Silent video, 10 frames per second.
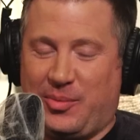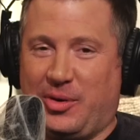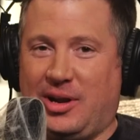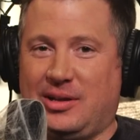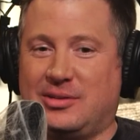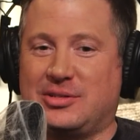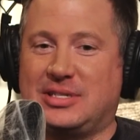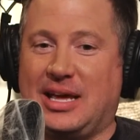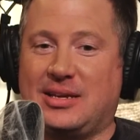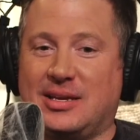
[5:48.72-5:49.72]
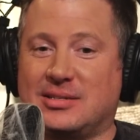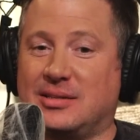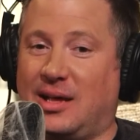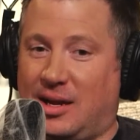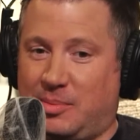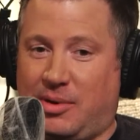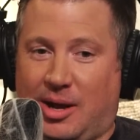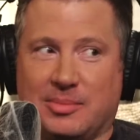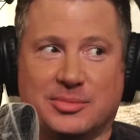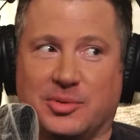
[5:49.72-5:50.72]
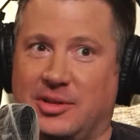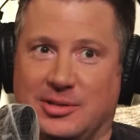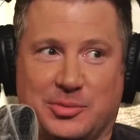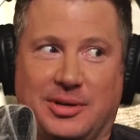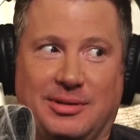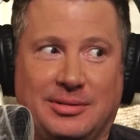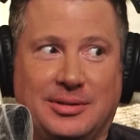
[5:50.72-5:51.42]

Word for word: From what I understand, he has a lot of problems with Israel.